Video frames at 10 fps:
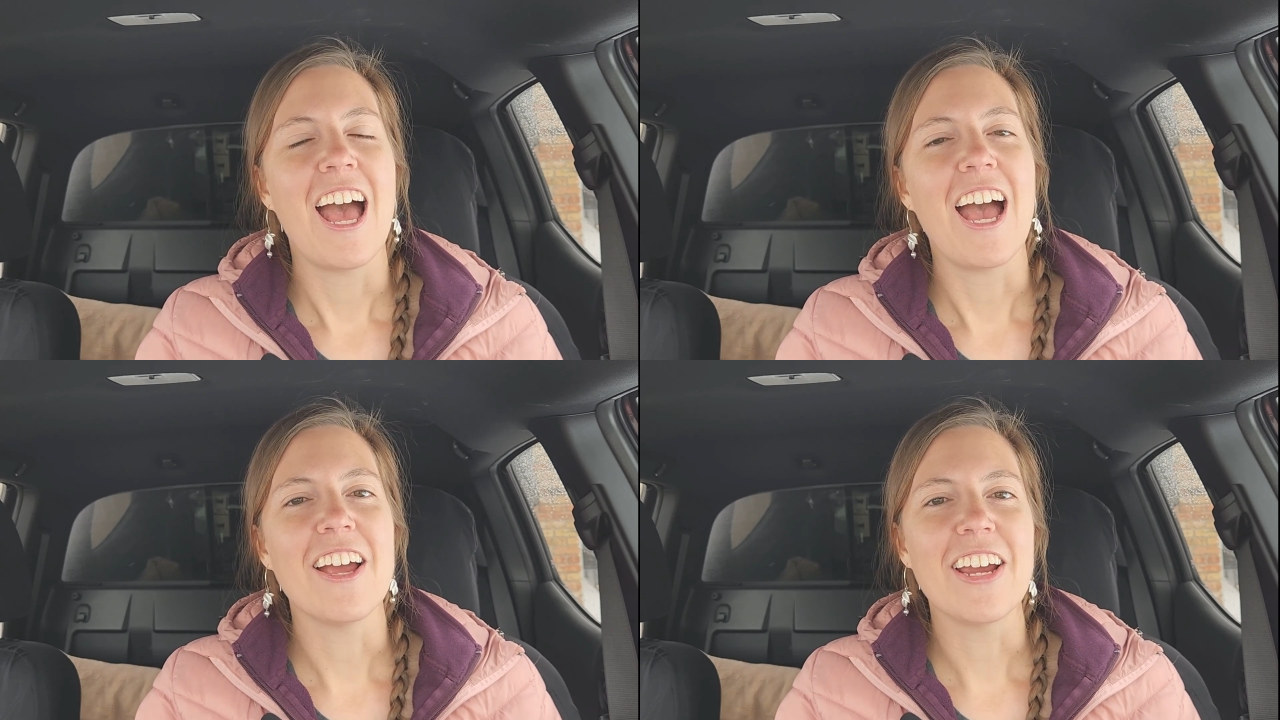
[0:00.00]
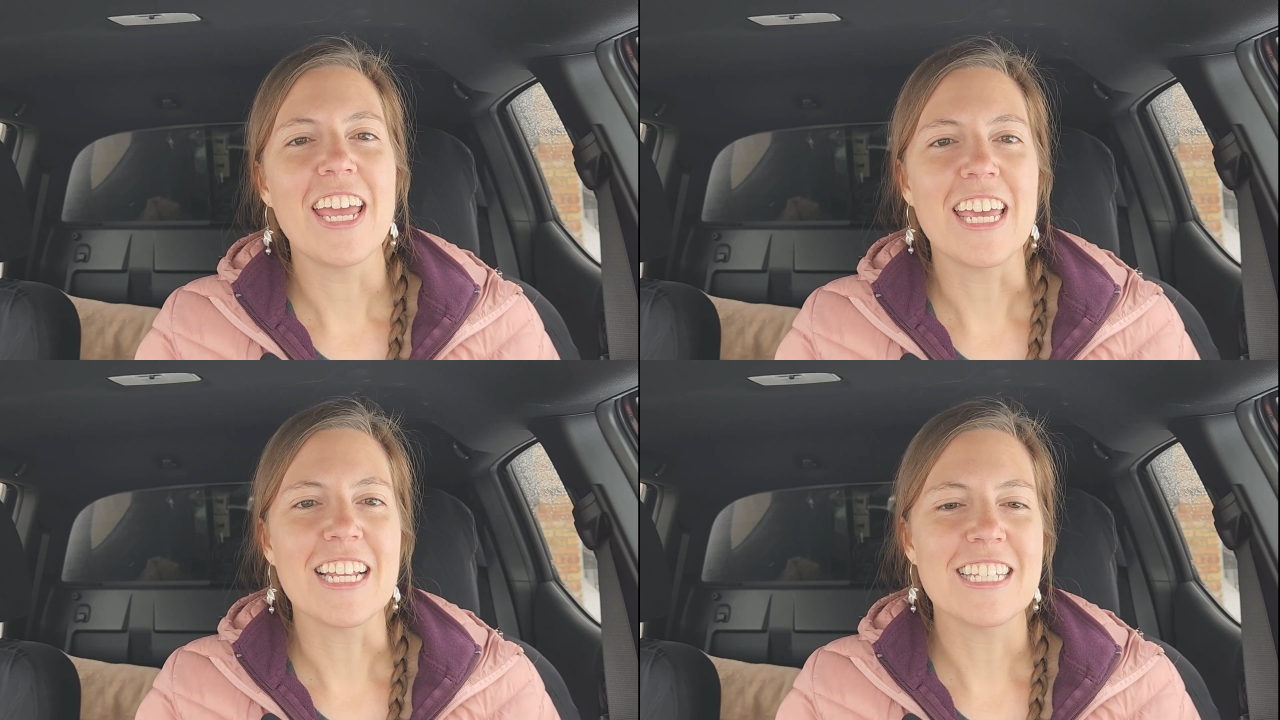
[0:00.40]
All
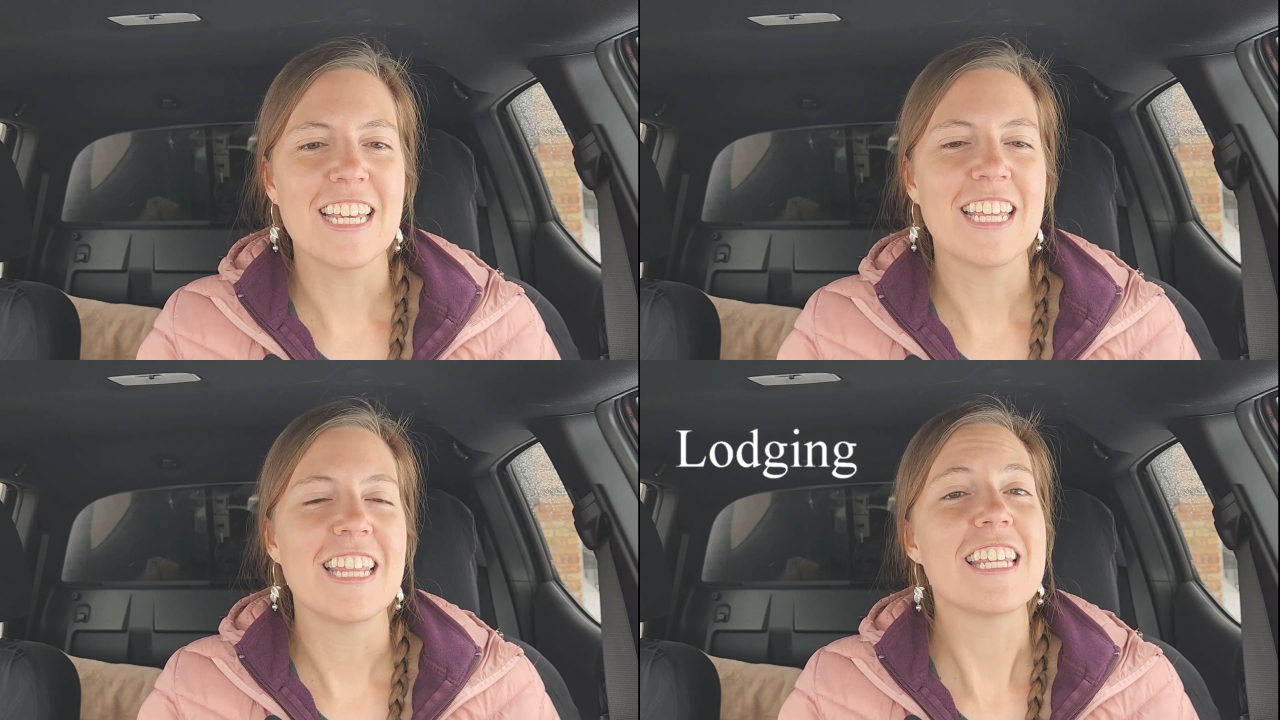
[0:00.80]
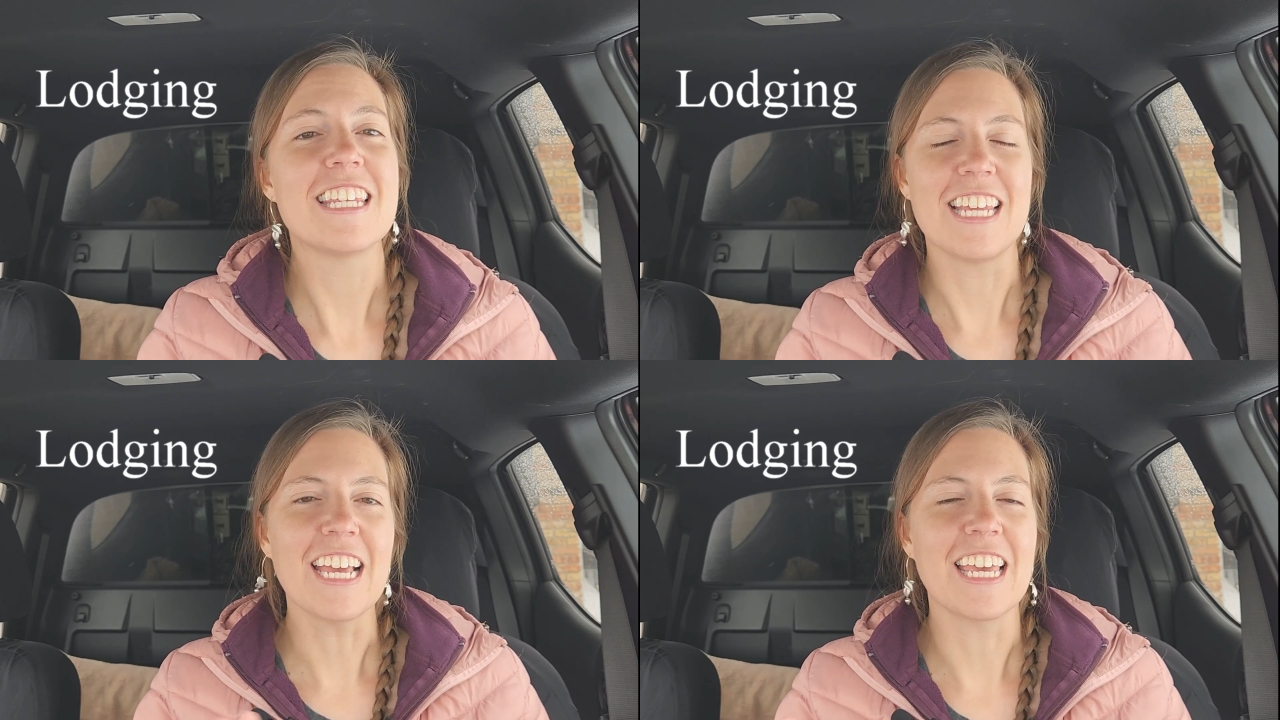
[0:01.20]
right, the
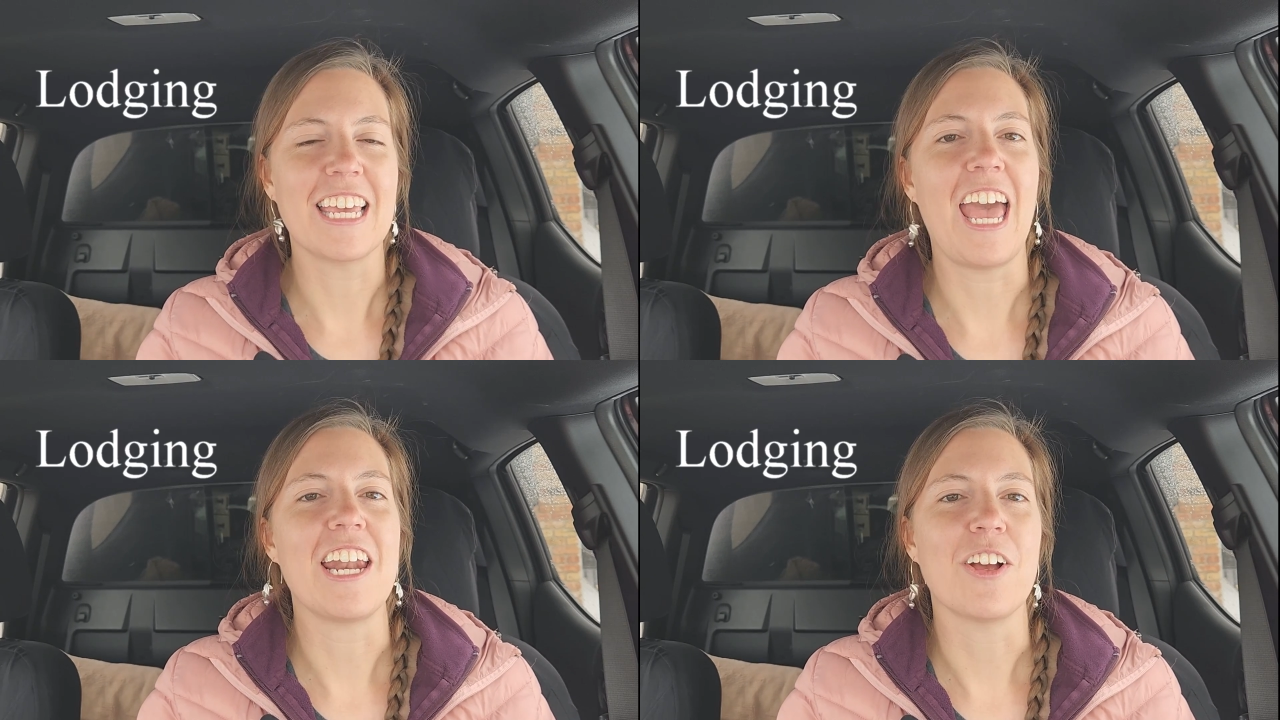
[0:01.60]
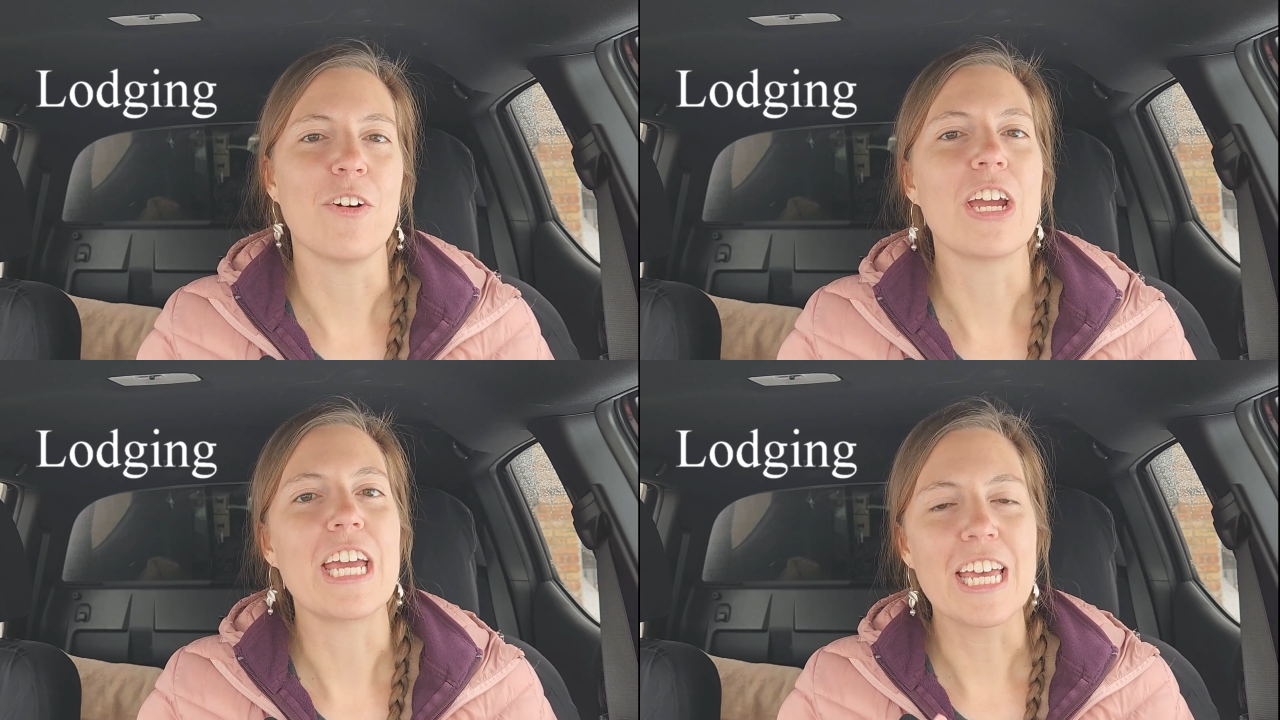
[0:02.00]
second
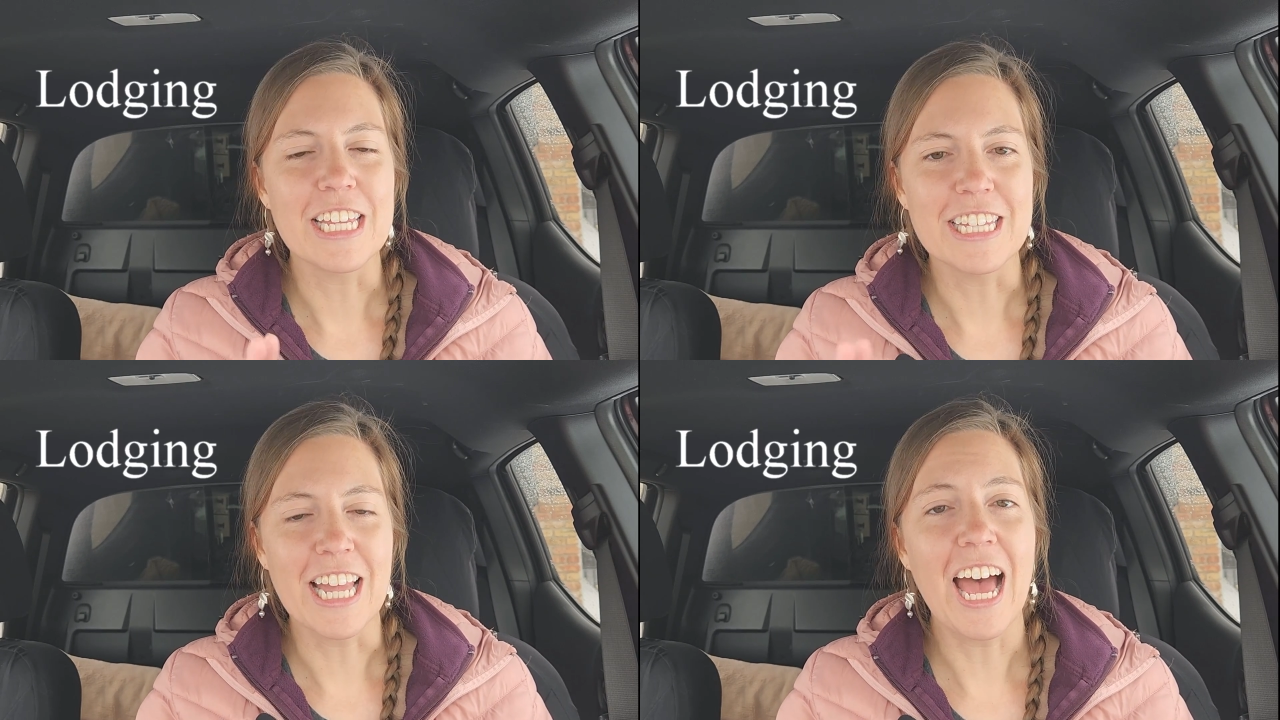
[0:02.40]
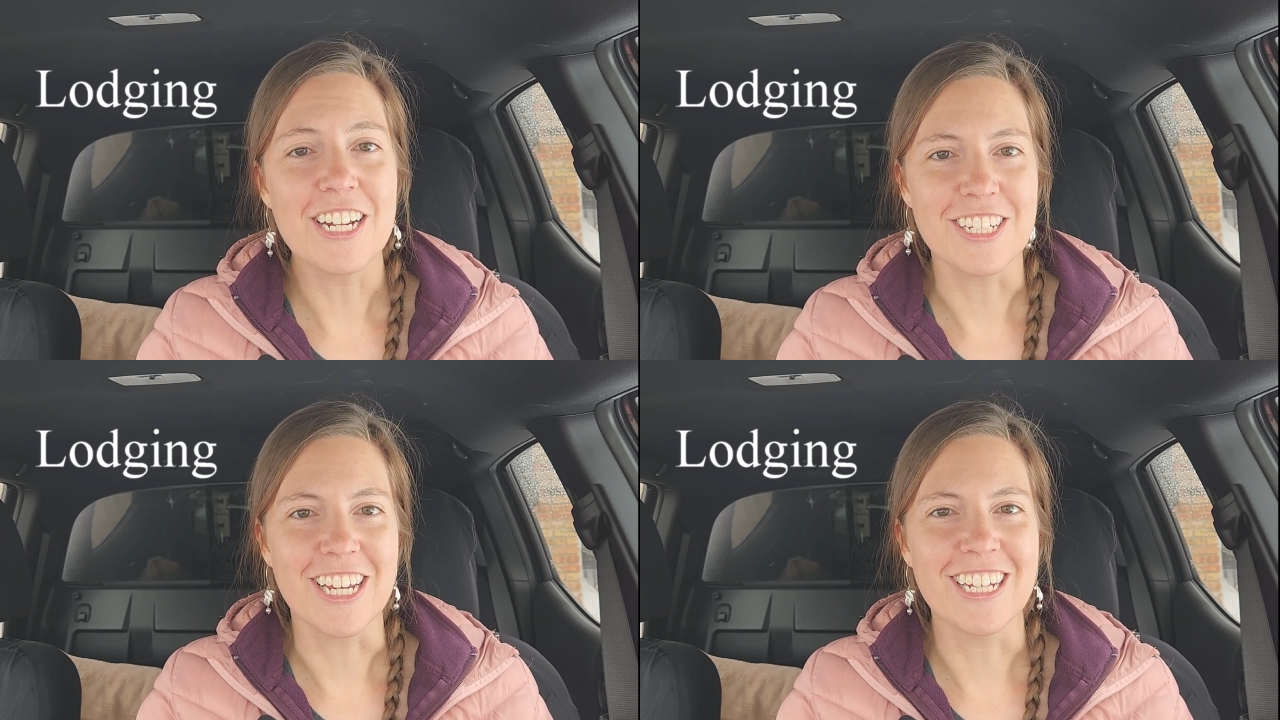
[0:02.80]
category,
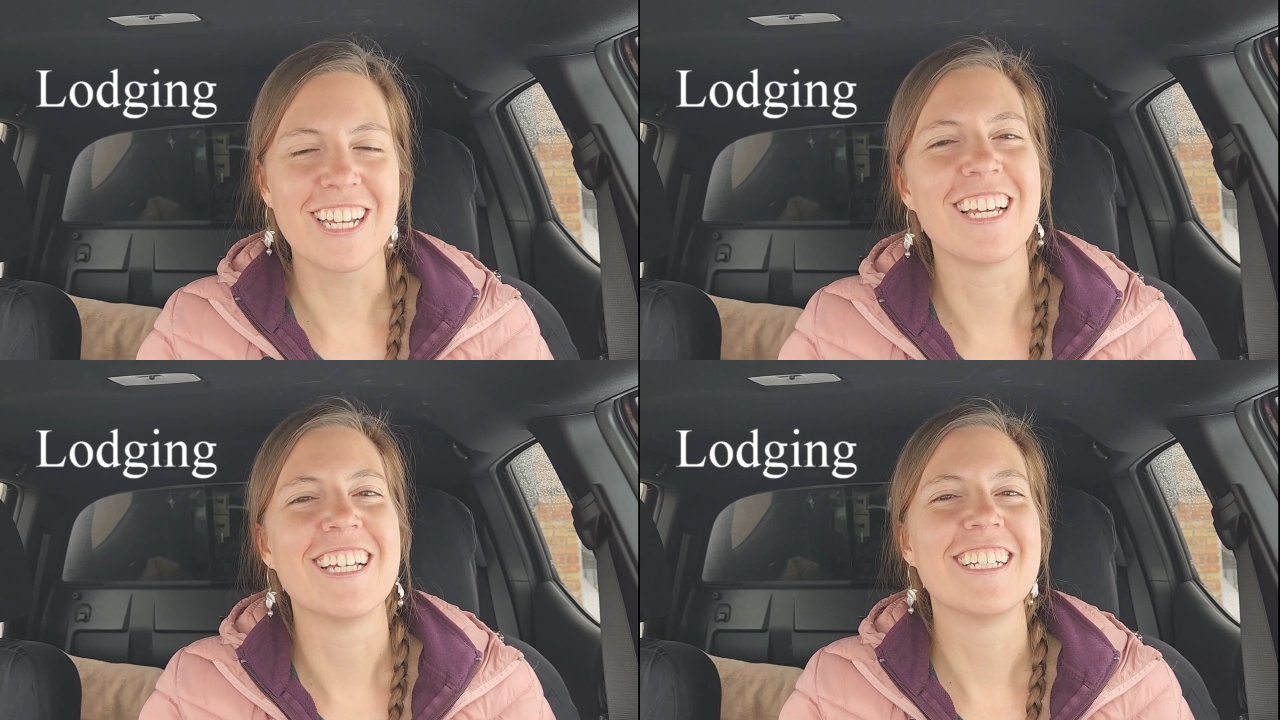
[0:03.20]
lodging.